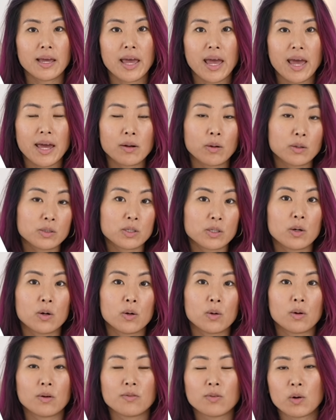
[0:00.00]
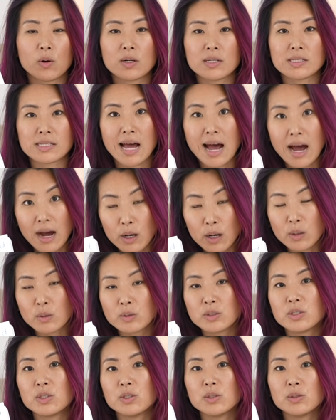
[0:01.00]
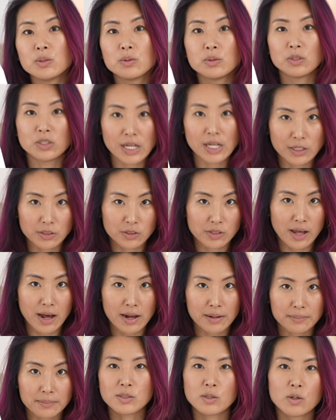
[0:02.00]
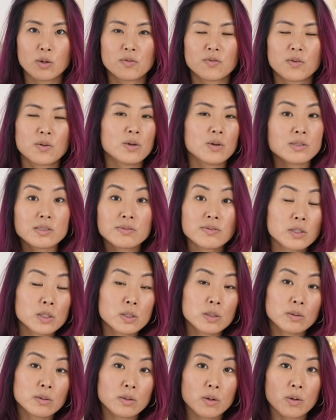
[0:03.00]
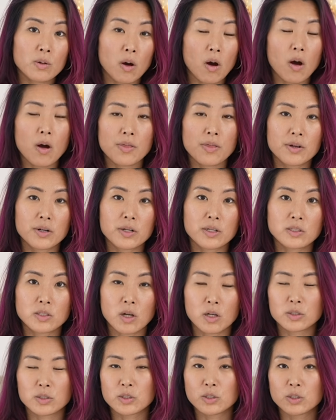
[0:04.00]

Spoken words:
And also, of course, how to change that. So for those of you who don't know the author, Dr.